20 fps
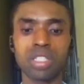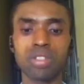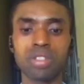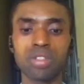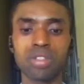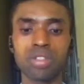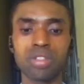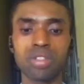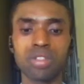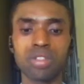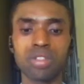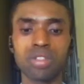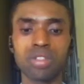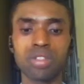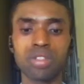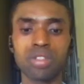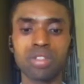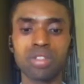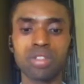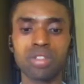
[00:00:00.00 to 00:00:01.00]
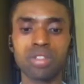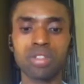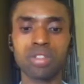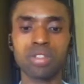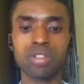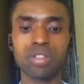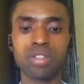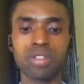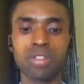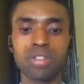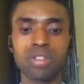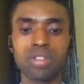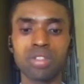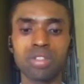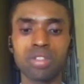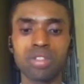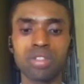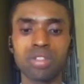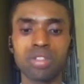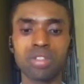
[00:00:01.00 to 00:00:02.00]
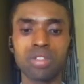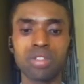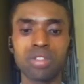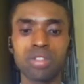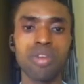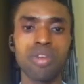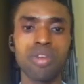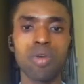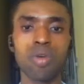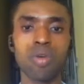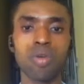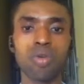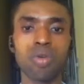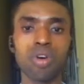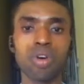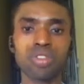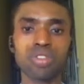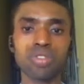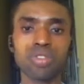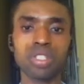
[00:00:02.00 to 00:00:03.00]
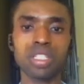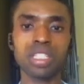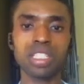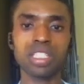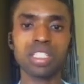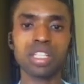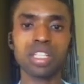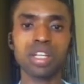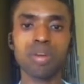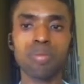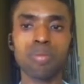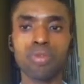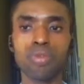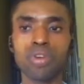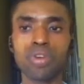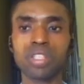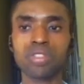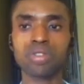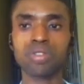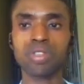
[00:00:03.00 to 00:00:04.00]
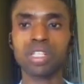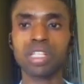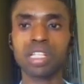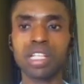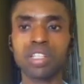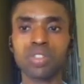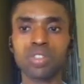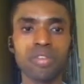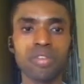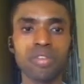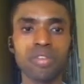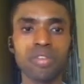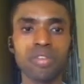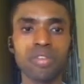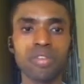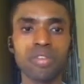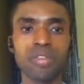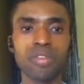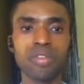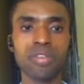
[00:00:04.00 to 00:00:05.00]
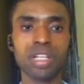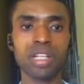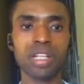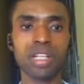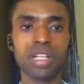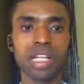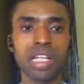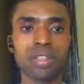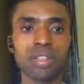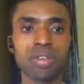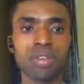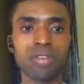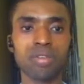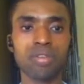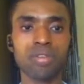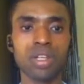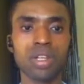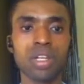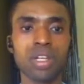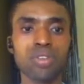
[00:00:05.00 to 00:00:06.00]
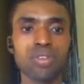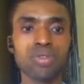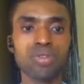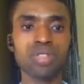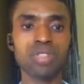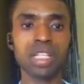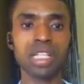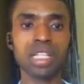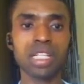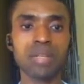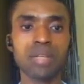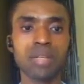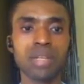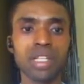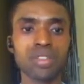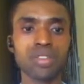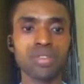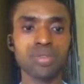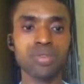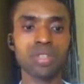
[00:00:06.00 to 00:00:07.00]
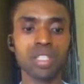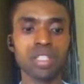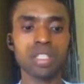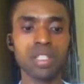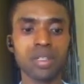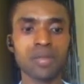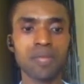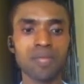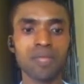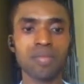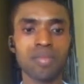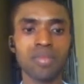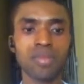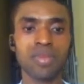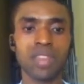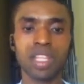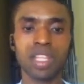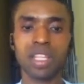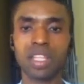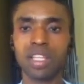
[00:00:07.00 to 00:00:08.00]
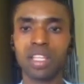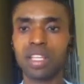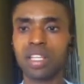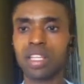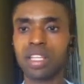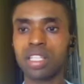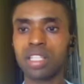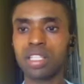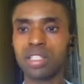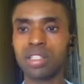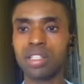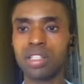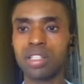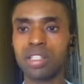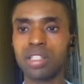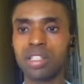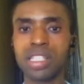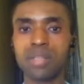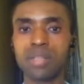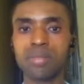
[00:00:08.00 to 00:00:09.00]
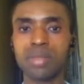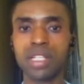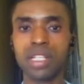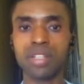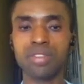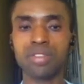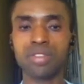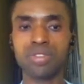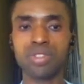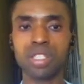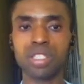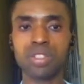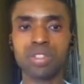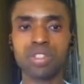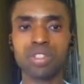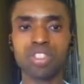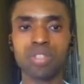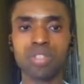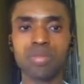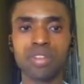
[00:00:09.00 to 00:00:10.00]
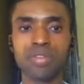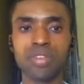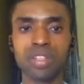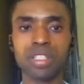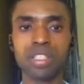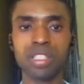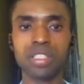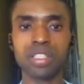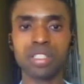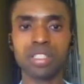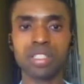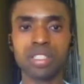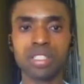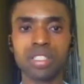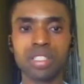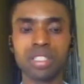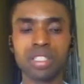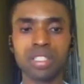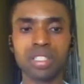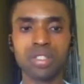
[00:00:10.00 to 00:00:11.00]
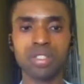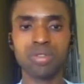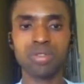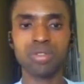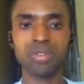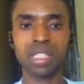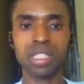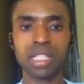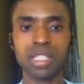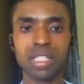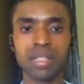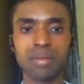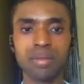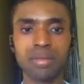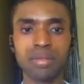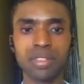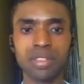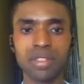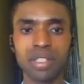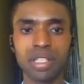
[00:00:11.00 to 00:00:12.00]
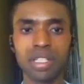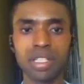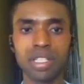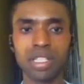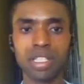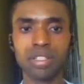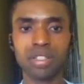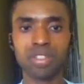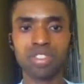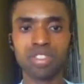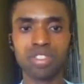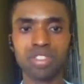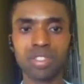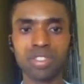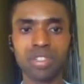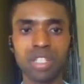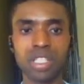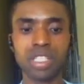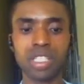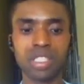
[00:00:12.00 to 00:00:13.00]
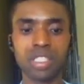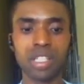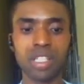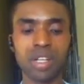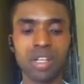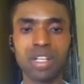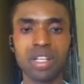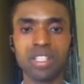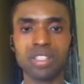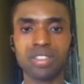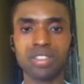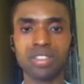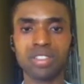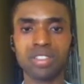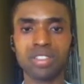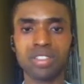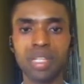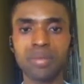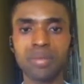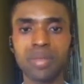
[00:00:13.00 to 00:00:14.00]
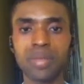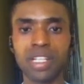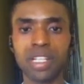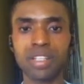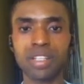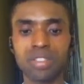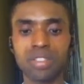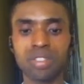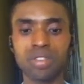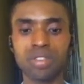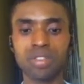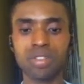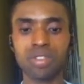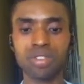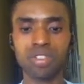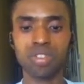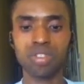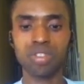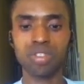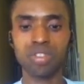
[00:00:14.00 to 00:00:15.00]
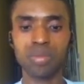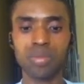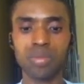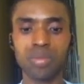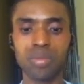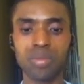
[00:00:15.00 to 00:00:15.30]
going to be dot get. I've explained all this before we got to this point. So the next one is going to be for that of username entry. The username entry is going to be for this username. Sorry, you're going to be sorry. The second one is surname entry is going to be dot,